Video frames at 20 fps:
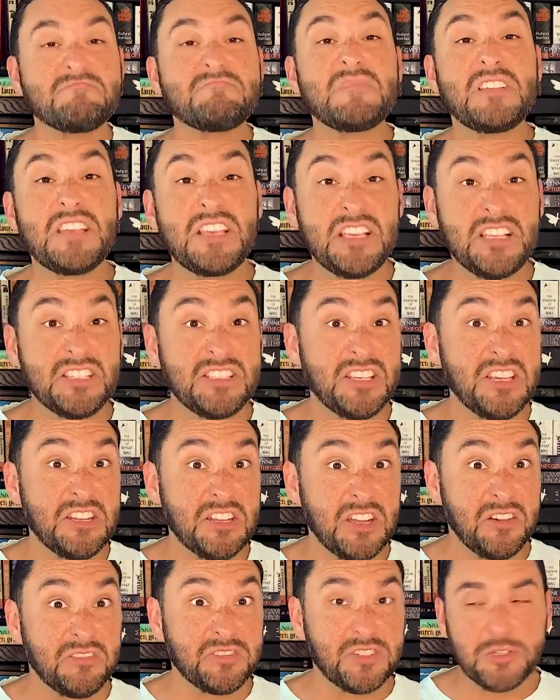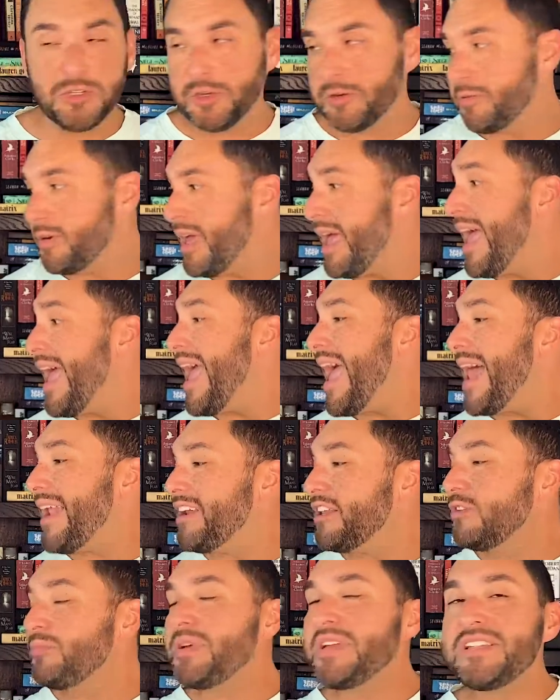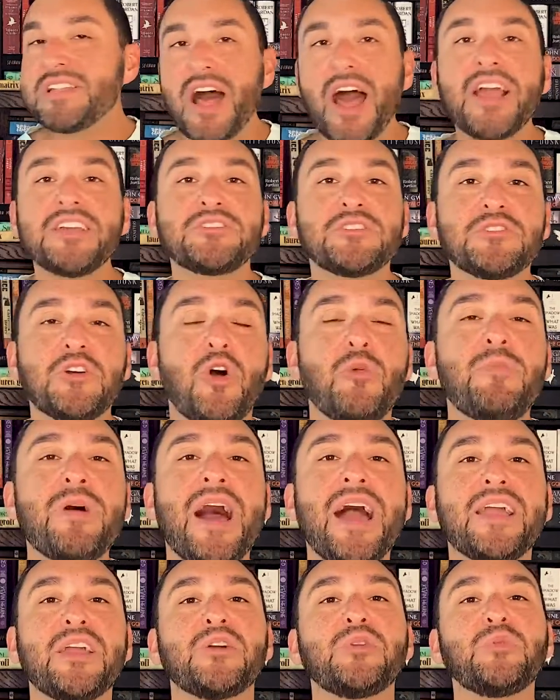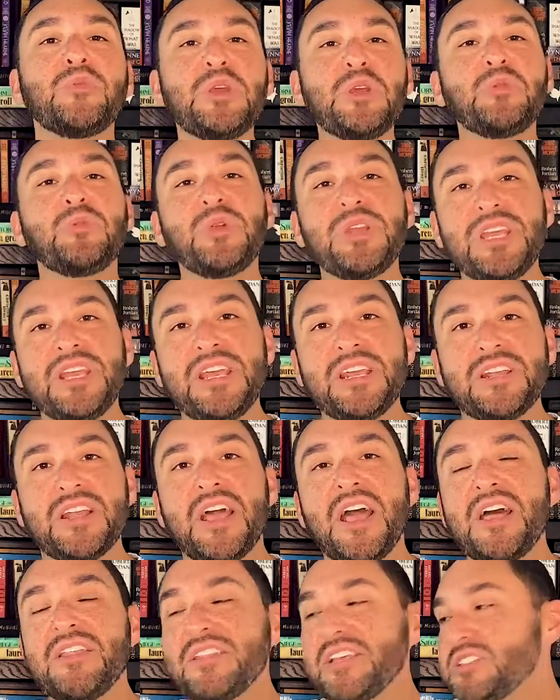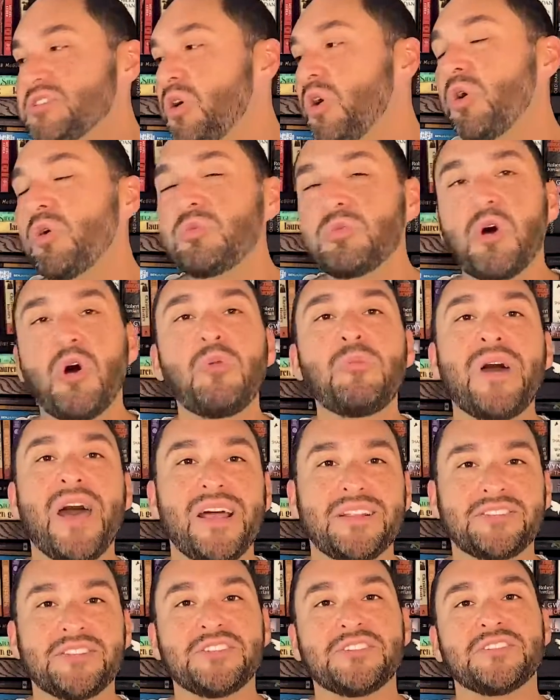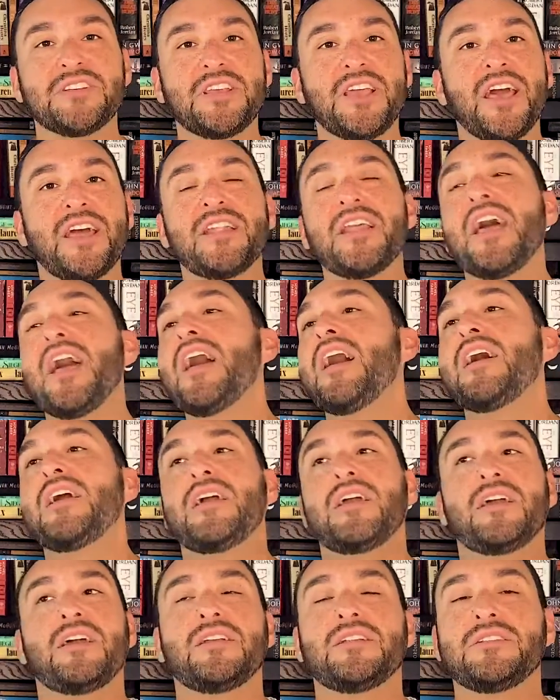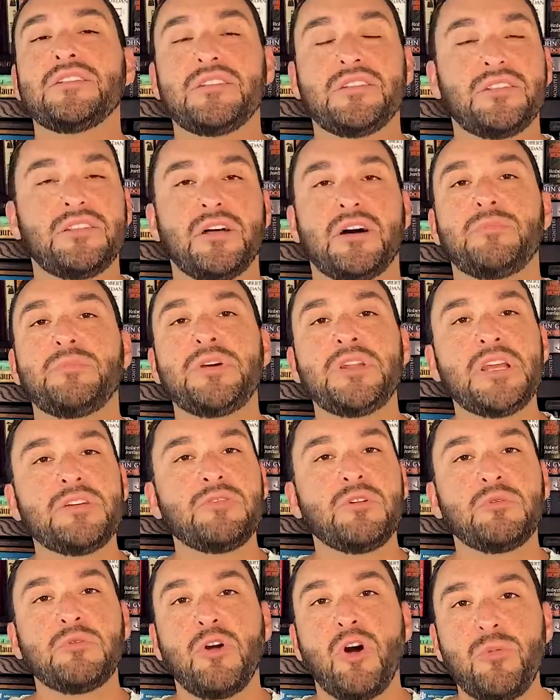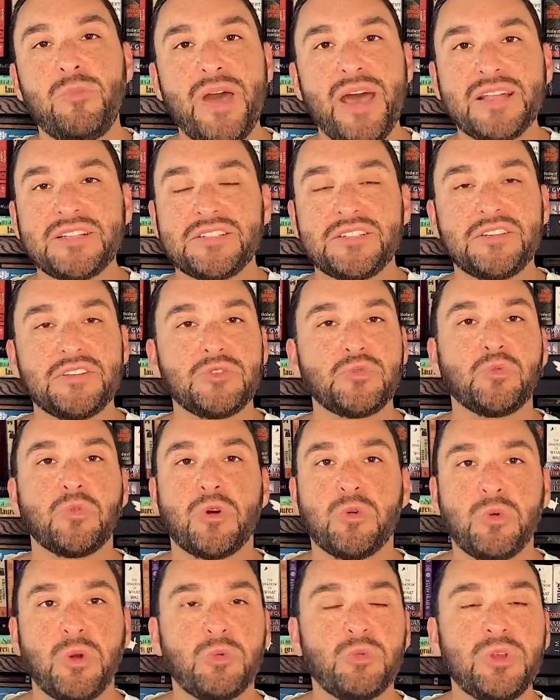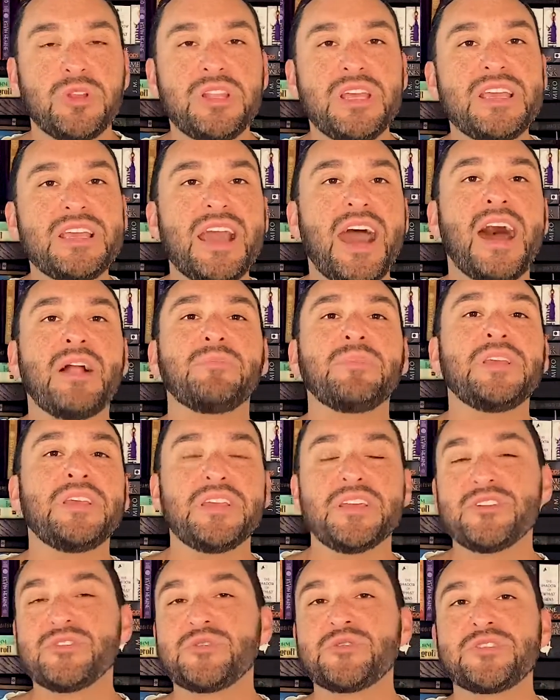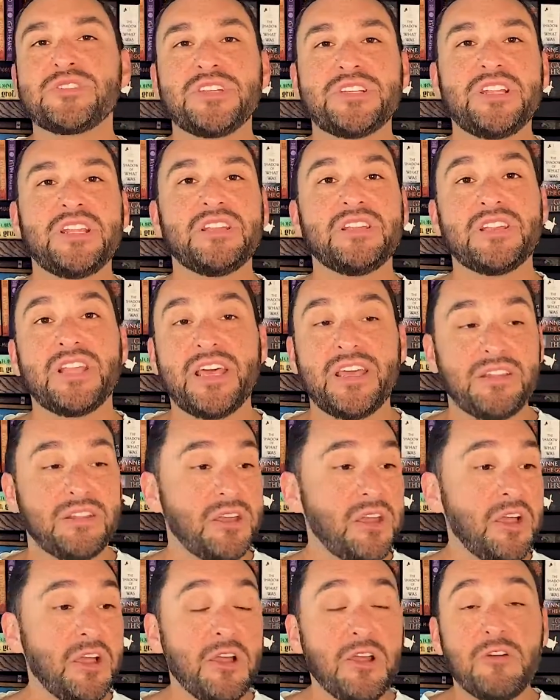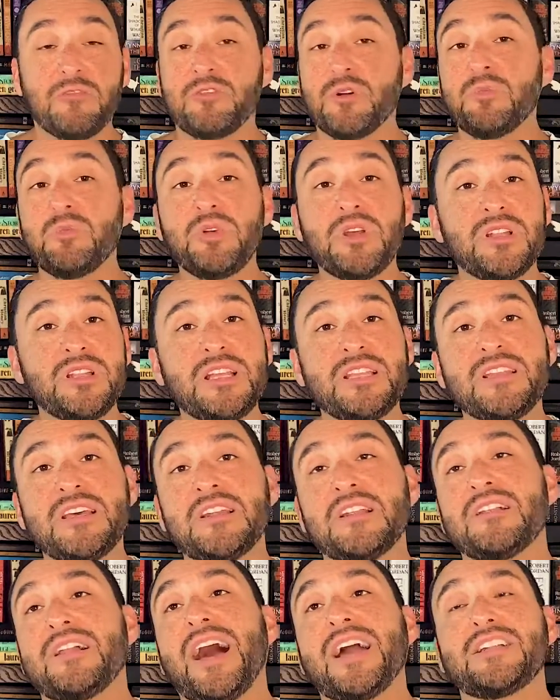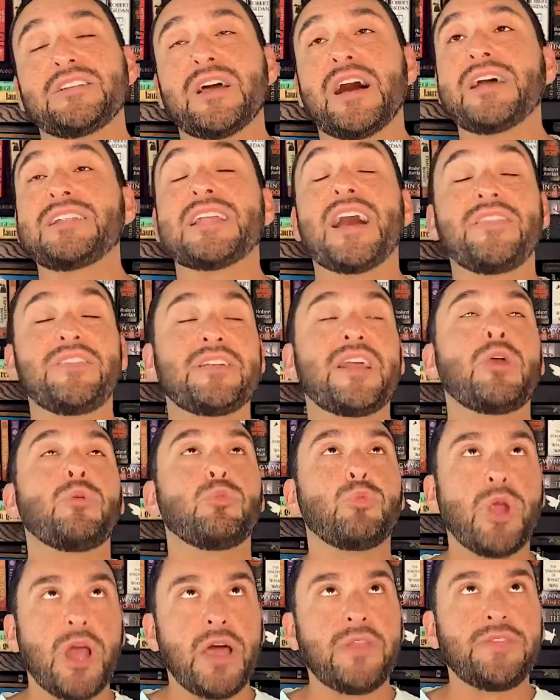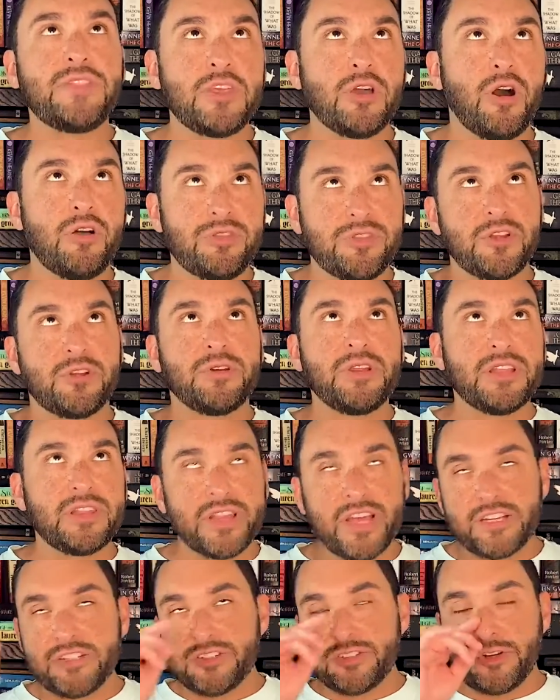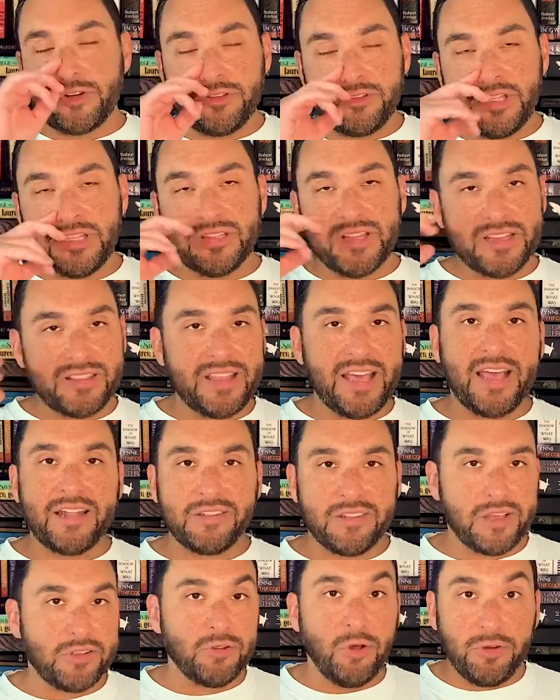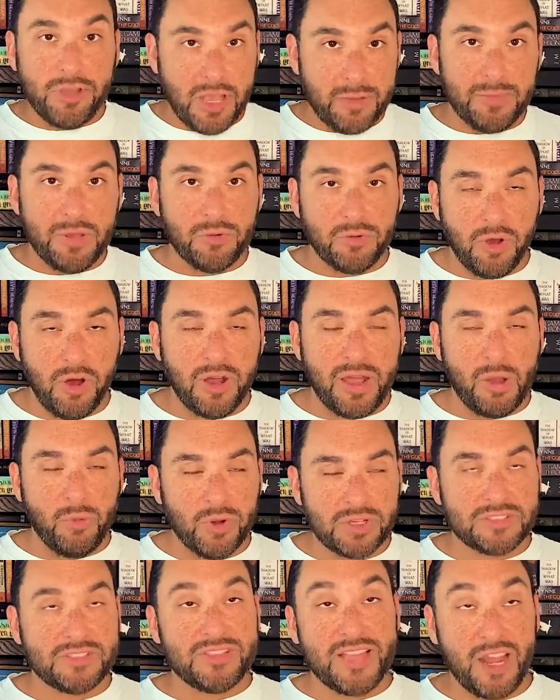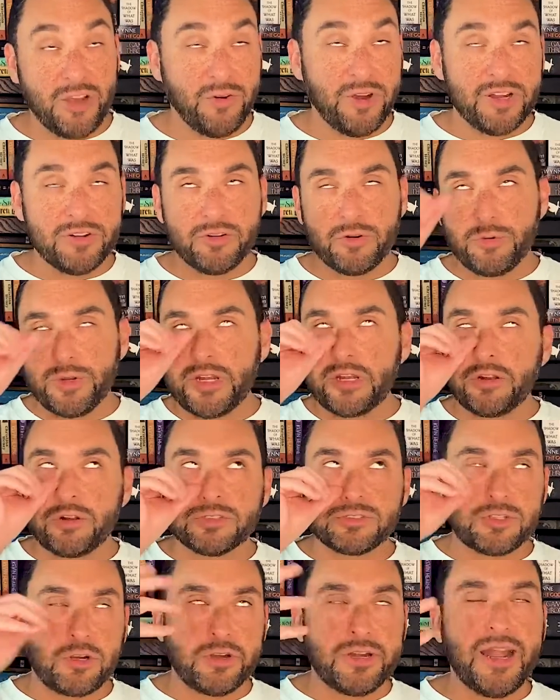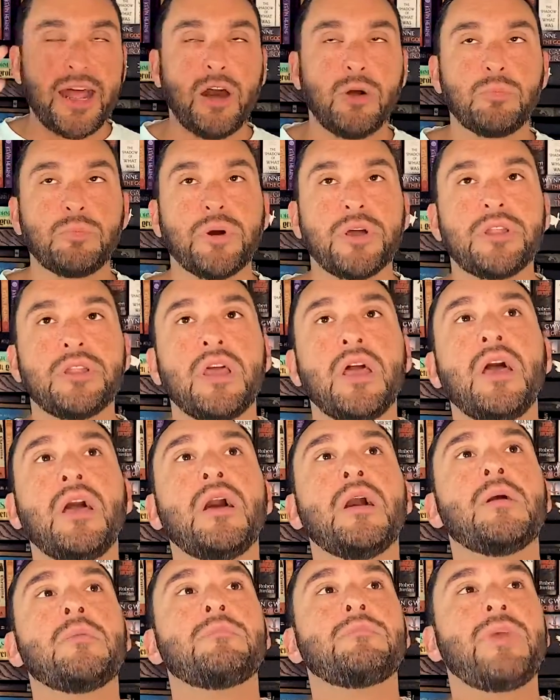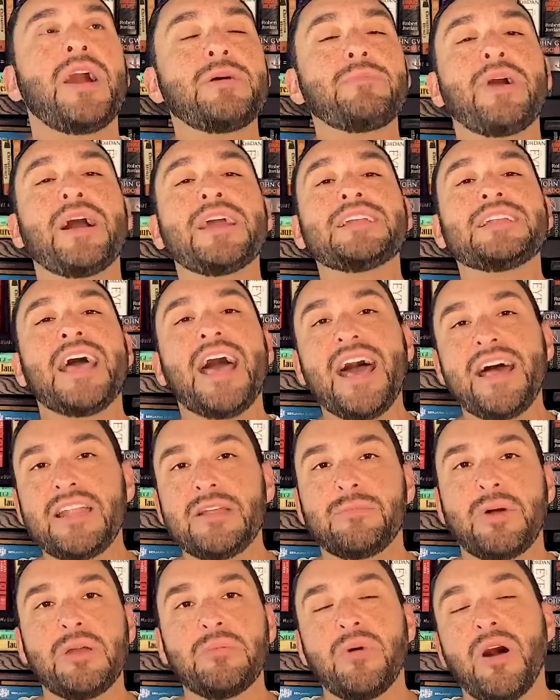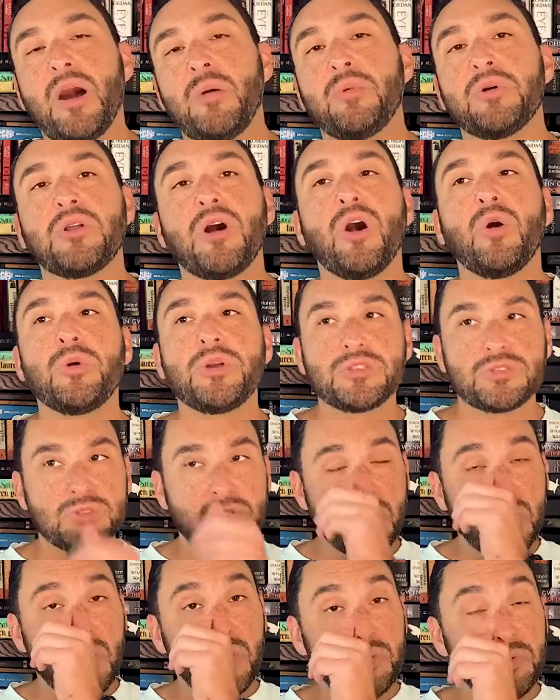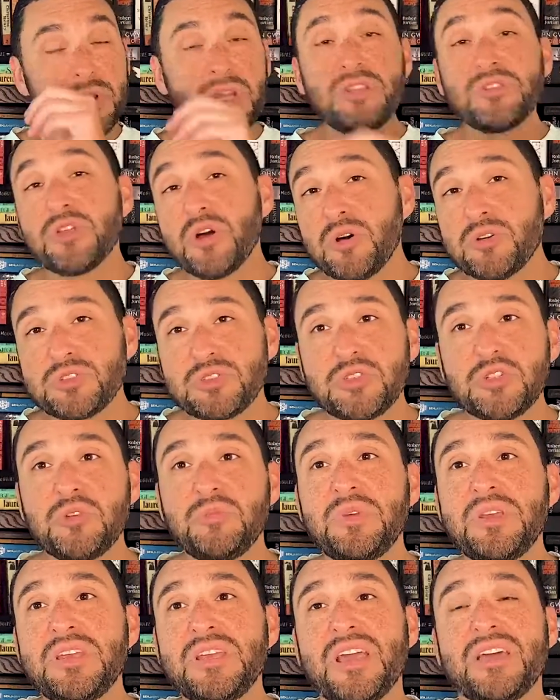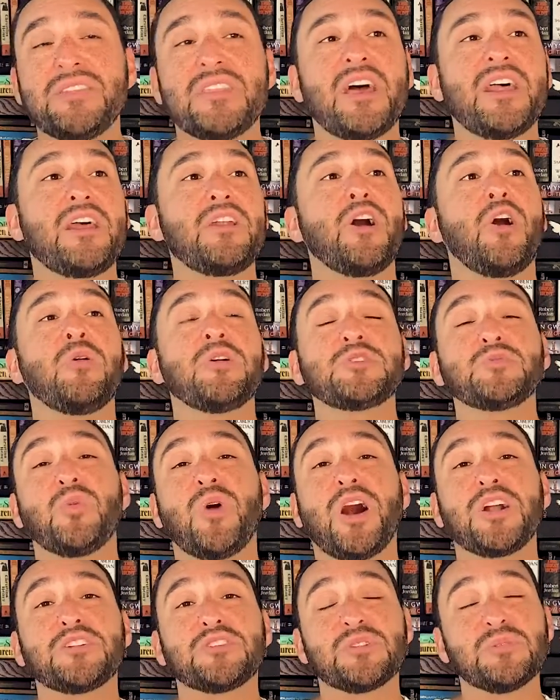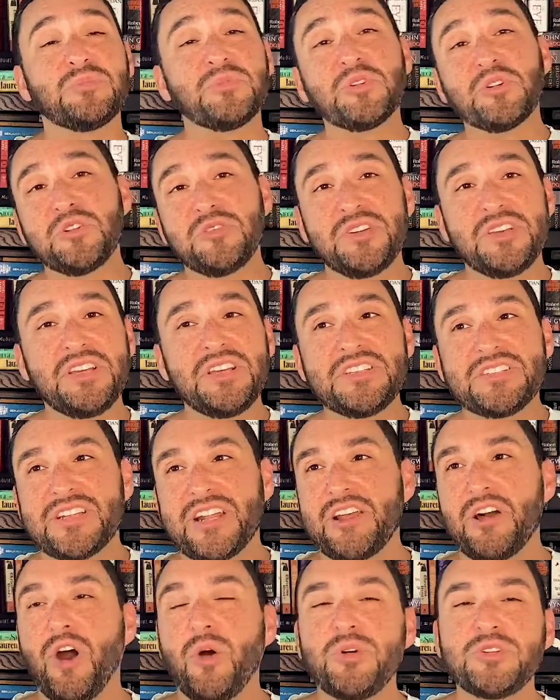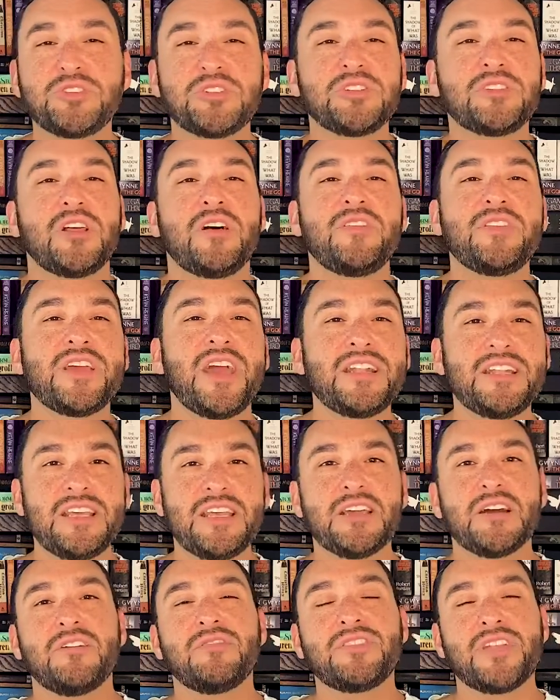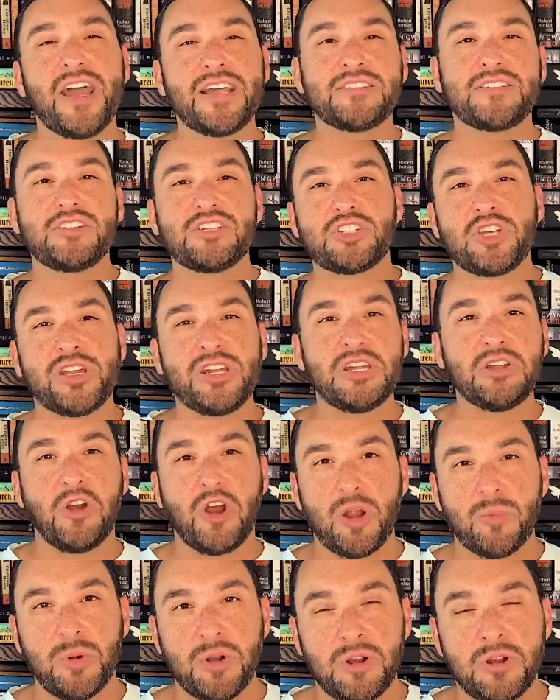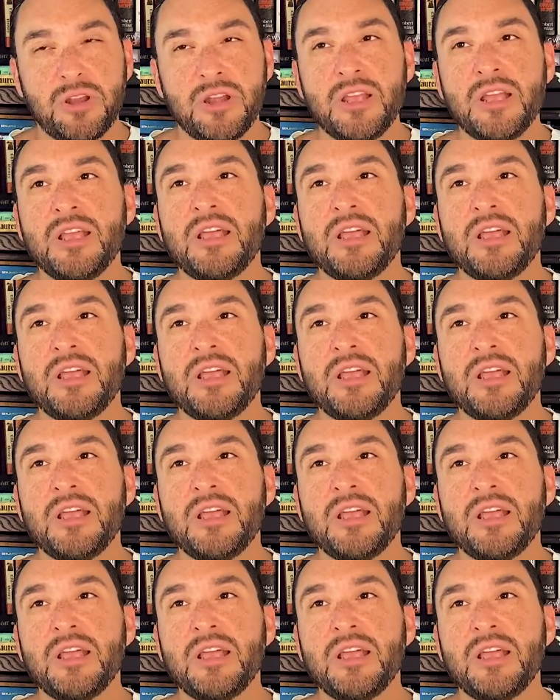easy enough to do. And it'll be nice to go back and reread these old romances again. The medieval romances were what really got me interested in lit from really little. Not that I read the Arthurian legends or anything like that. Don't get me wrong, I wasn't that great of a reader starting out. But my dad and my mom would always read those to me, and then I'd always watch the movies, and I always just loved the idea of knights in shining armor.